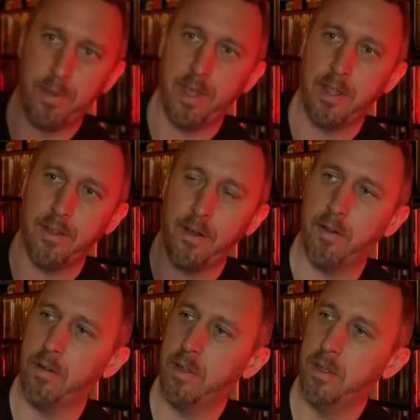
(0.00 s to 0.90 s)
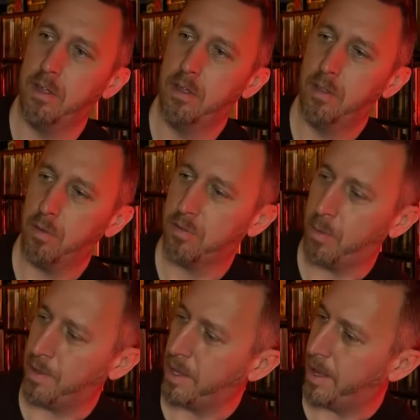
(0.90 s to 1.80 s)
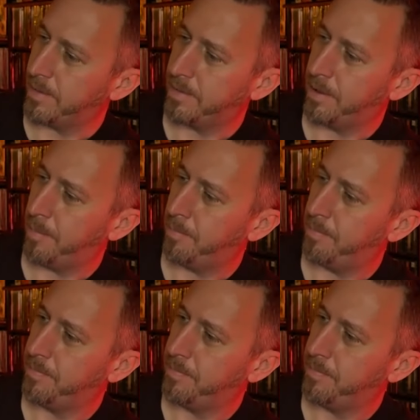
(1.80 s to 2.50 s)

plain there. Looks like we got um